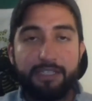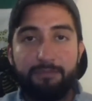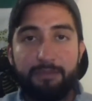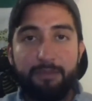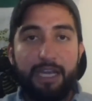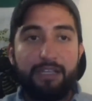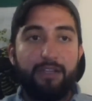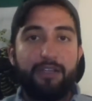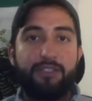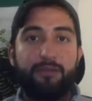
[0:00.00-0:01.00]
Maybe it has a
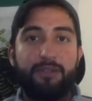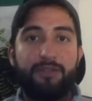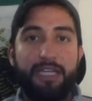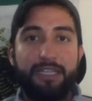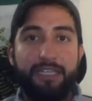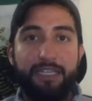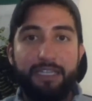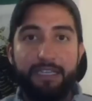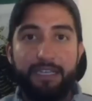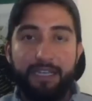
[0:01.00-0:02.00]
lot to do with the fact that he
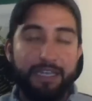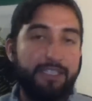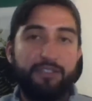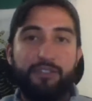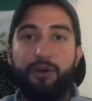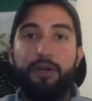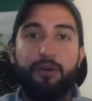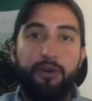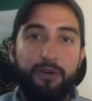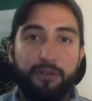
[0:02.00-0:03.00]
isn't scoring
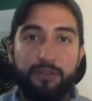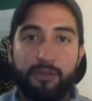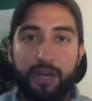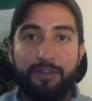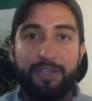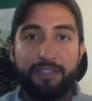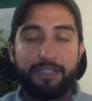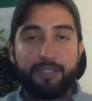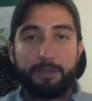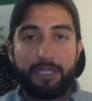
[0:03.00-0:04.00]
goals or having an
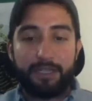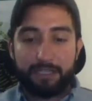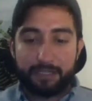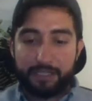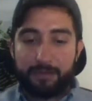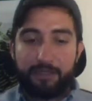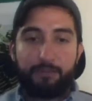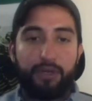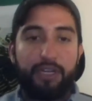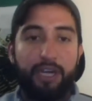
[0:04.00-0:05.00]
assist, but I think it's something to
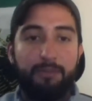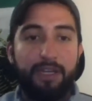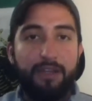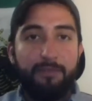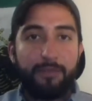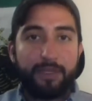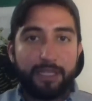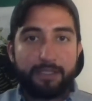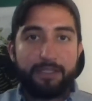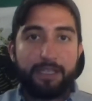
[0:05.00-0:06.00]
bring up that
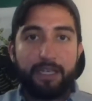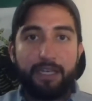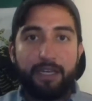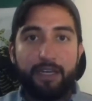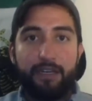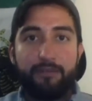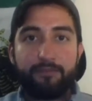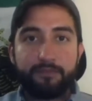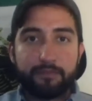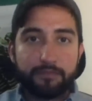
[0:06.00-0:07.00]
this is a
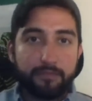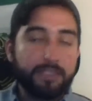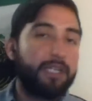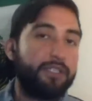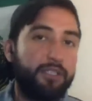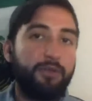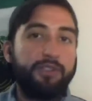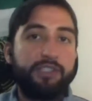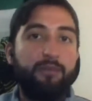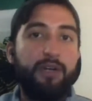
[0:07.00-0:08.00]
still
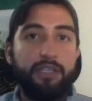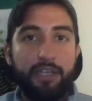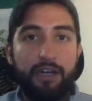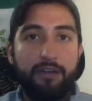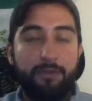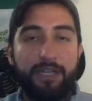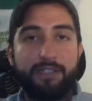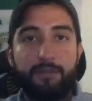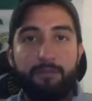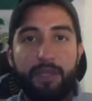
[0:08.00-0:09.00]
somewhat young
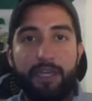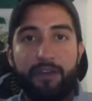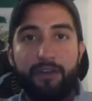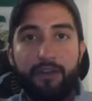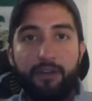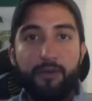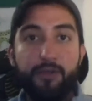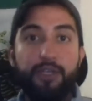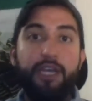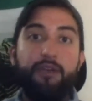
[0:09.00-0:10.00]
Mexican player who's
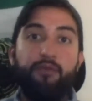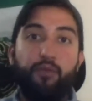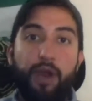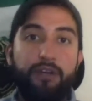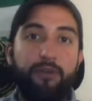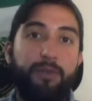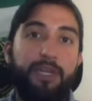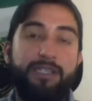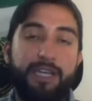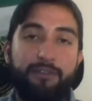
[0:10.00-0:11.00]
getting regular
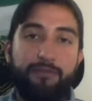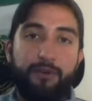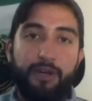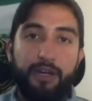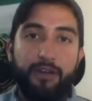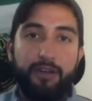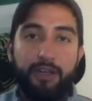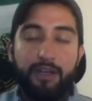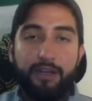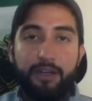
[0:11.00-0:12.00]
playing time for a
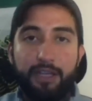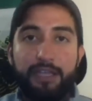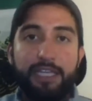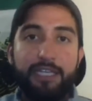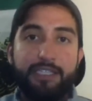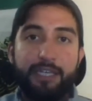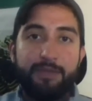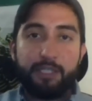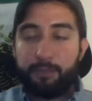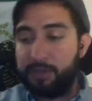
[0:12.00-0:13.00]
La Liga team
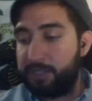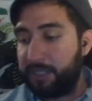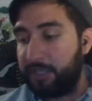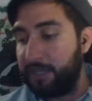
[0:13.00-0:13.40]
that's pushing